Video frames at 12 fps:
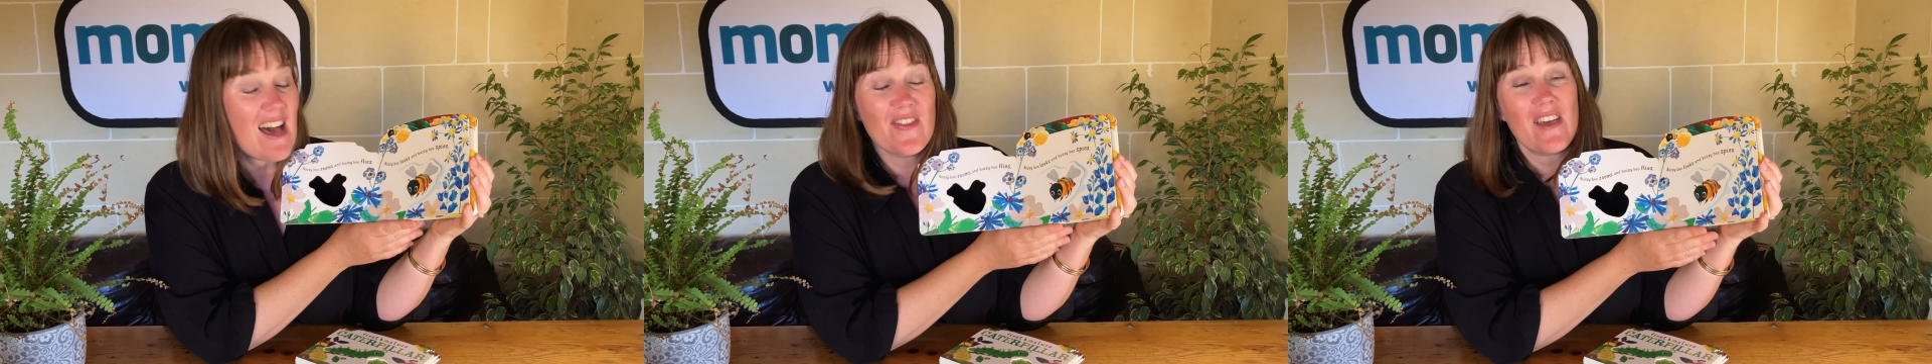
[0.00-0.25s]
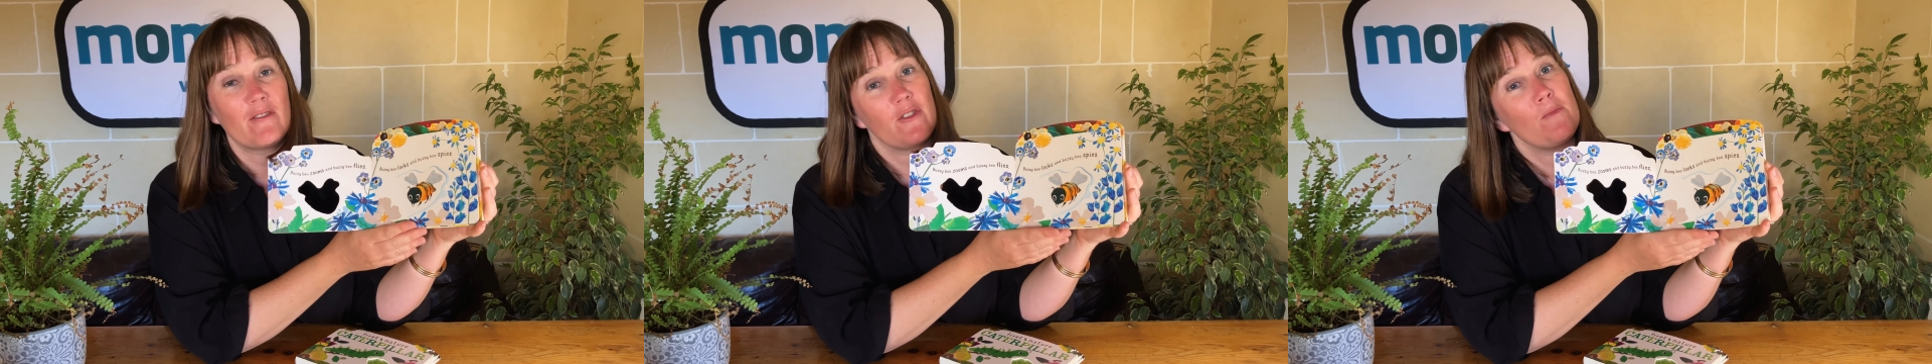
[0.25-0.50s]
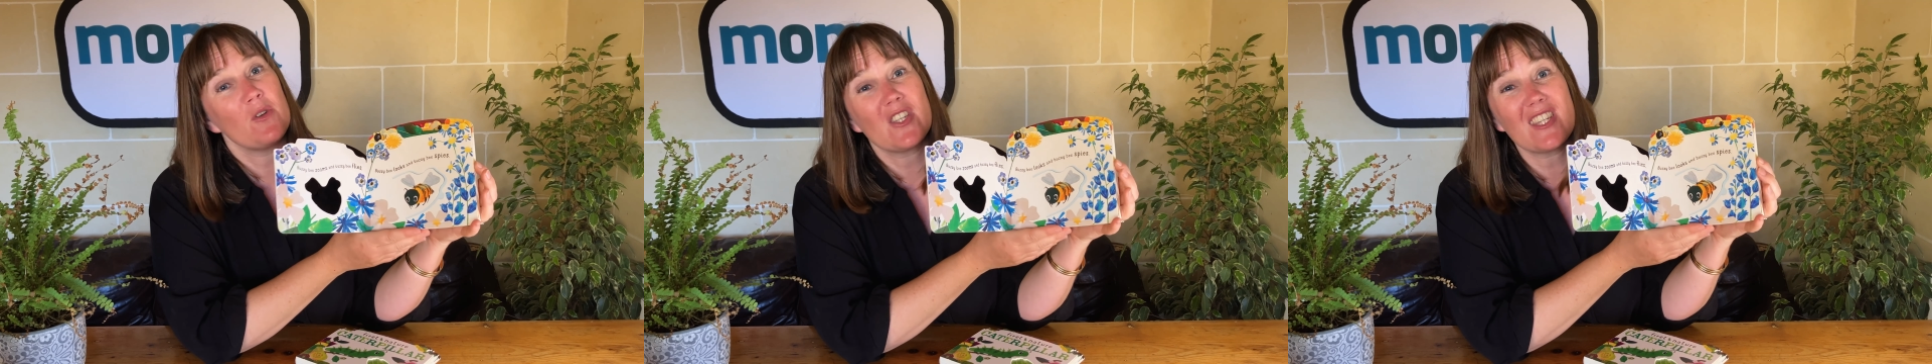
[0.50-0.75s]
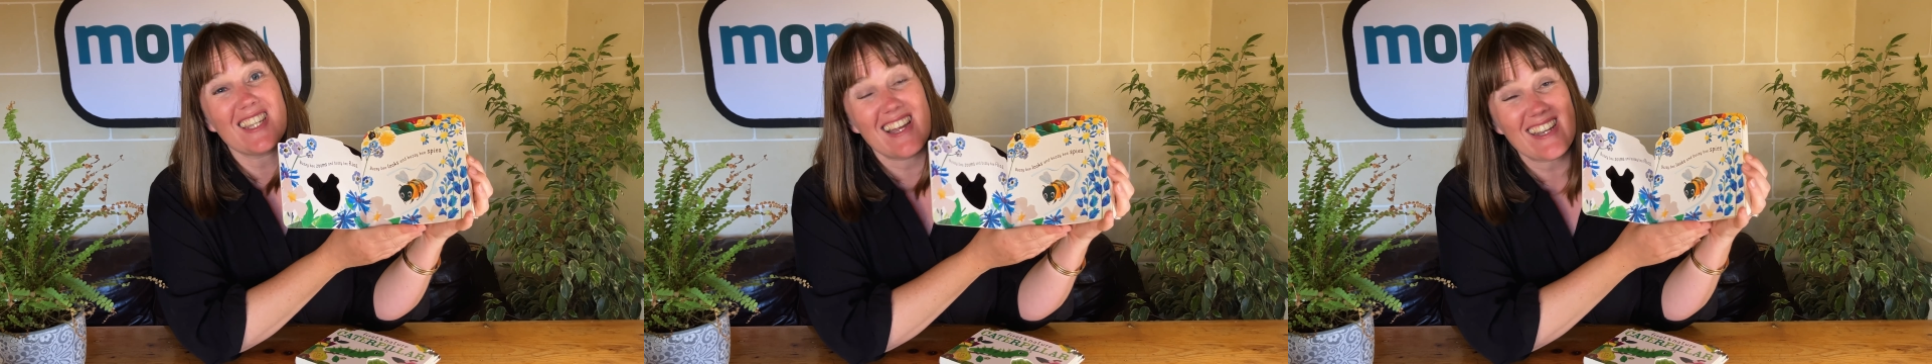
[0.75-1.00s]
they've got the most
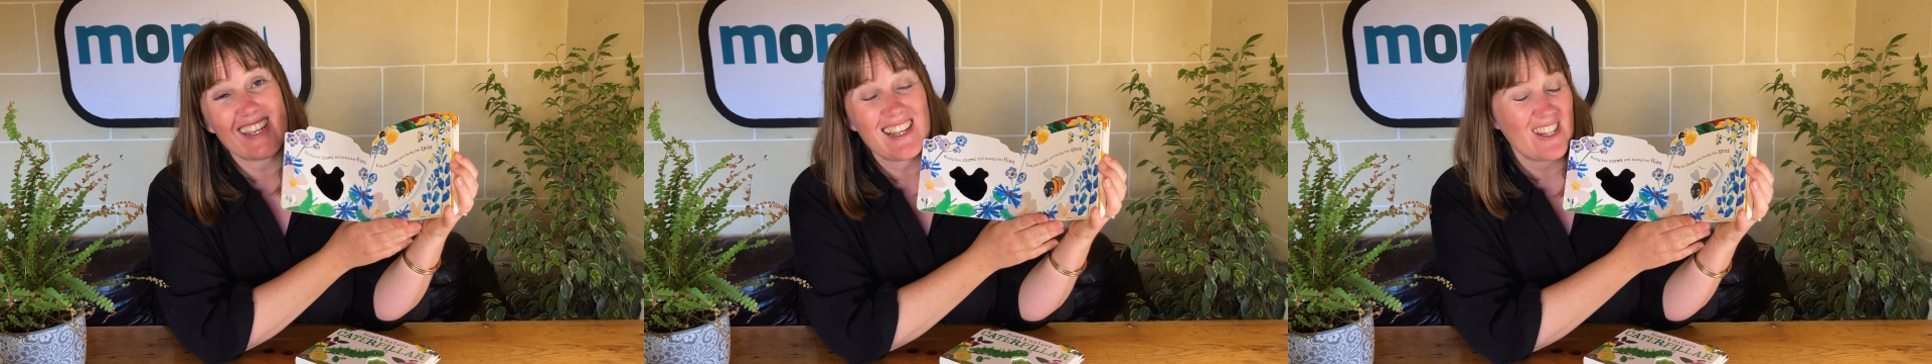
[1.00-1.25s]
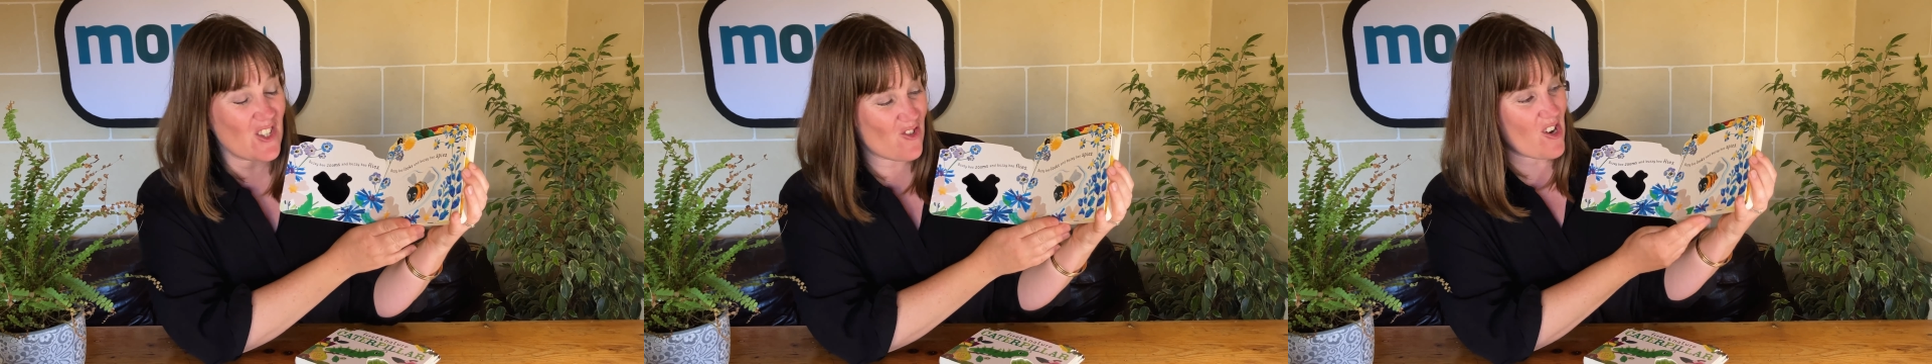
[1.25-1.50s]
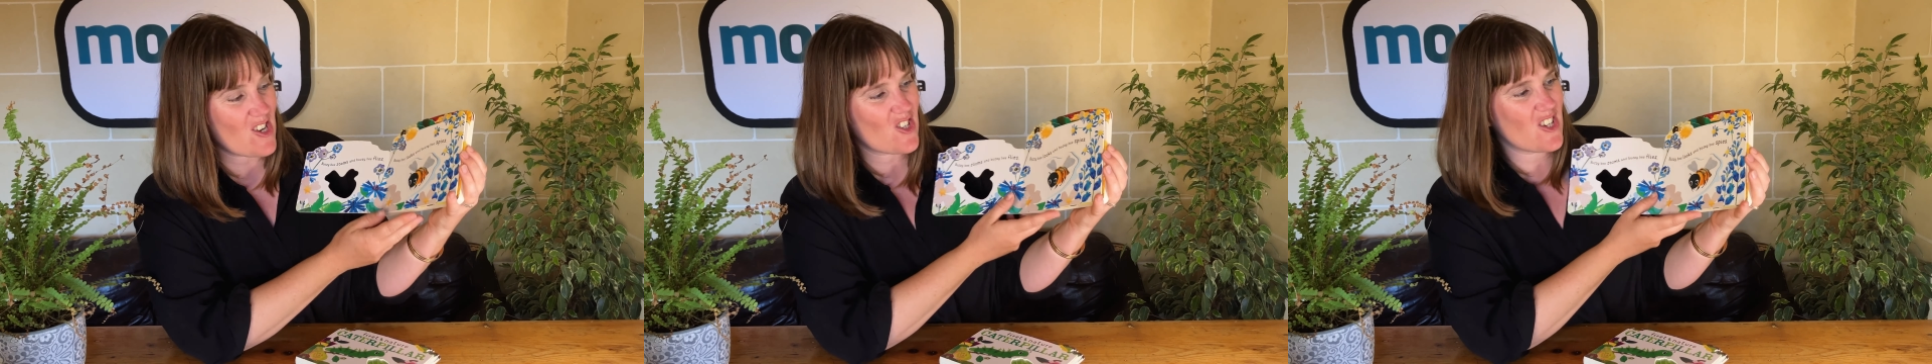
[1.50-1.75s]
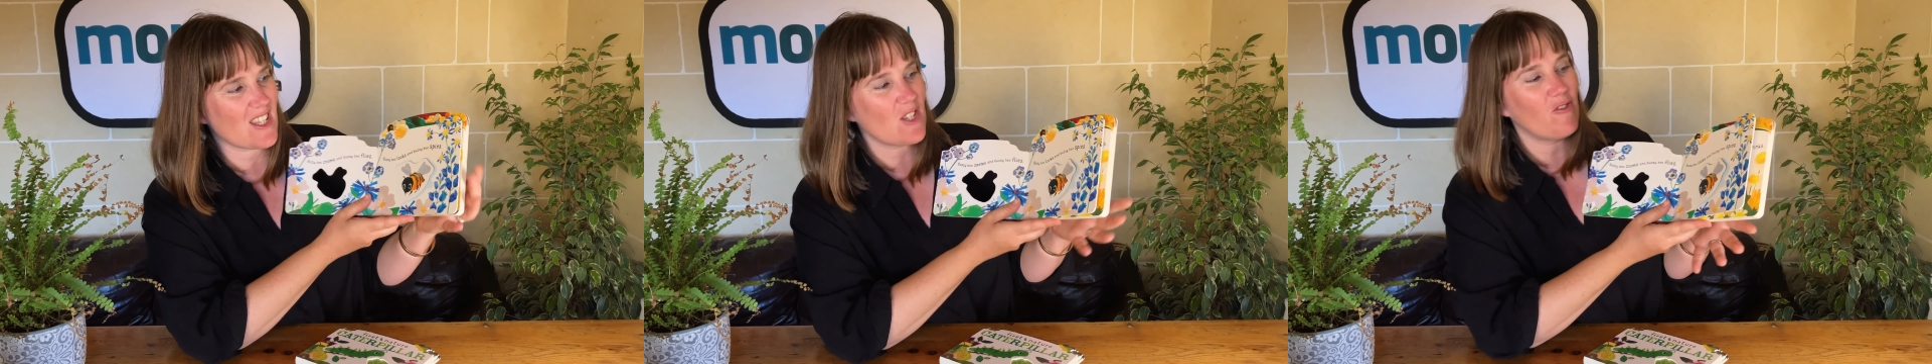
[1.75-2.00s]
stunning illustrations.